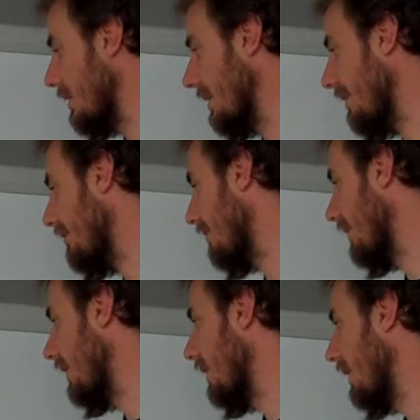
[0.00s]
TIFF
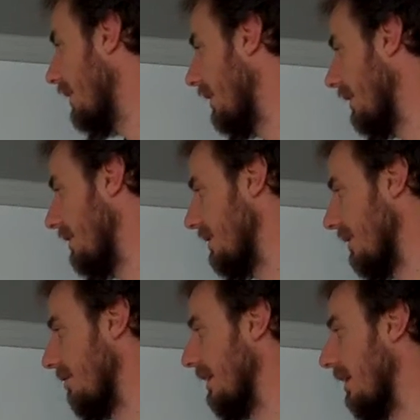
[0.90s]
is
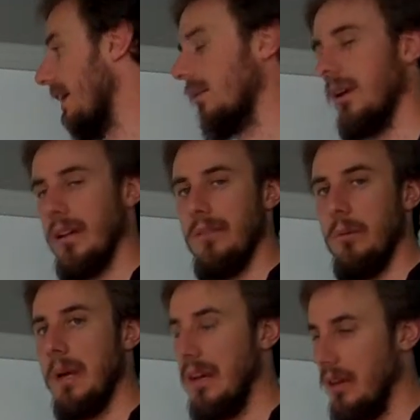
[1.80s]
a really high quality
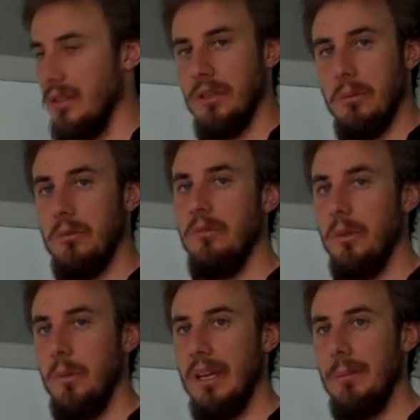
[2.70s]
format, not suitable for
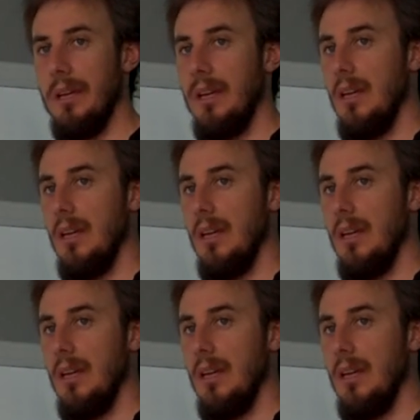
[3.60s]
the web,